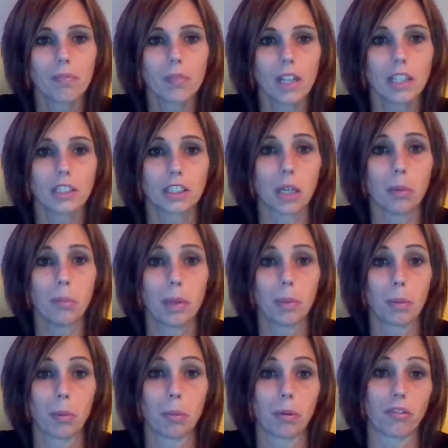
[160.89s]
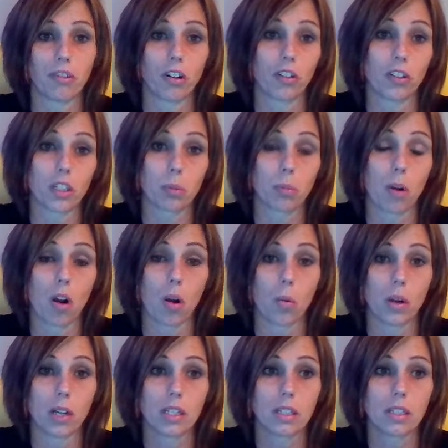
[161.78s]
Some people prefer the small
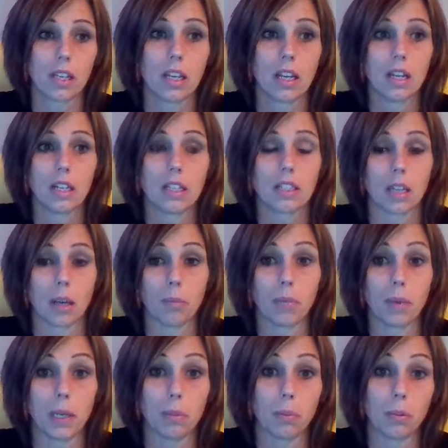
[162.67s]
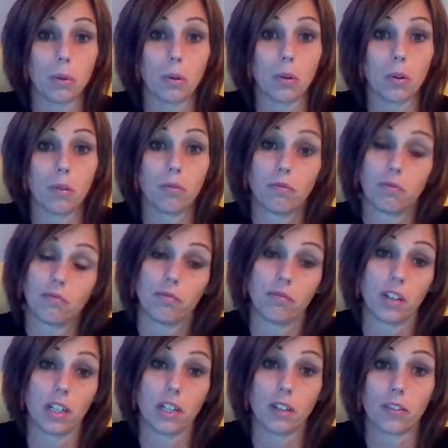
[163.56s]
ones. Some people
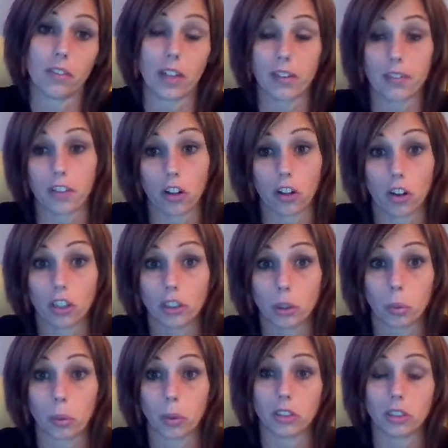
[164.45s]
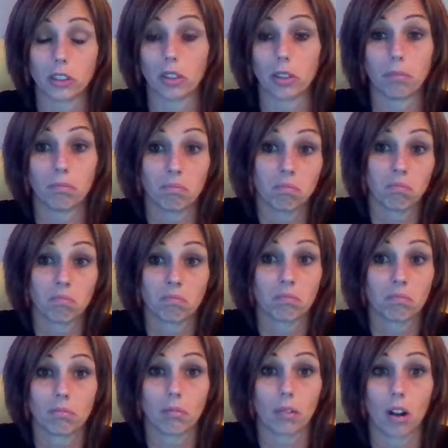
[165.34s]
feel that the larger ones are
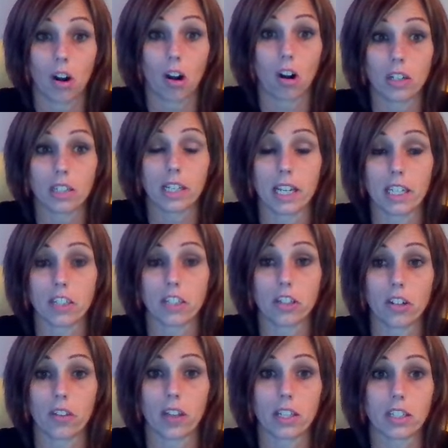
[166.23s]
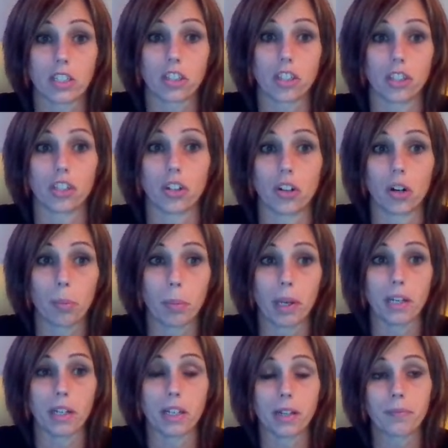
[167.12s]
tastier. That's just your
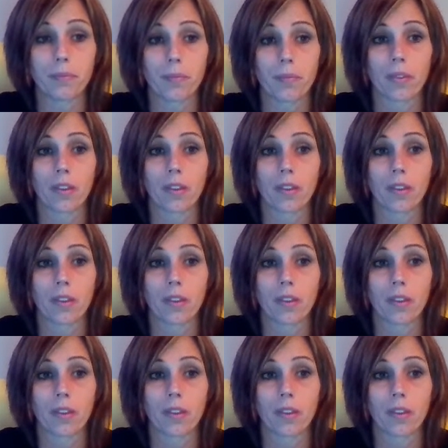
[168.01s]
opinion.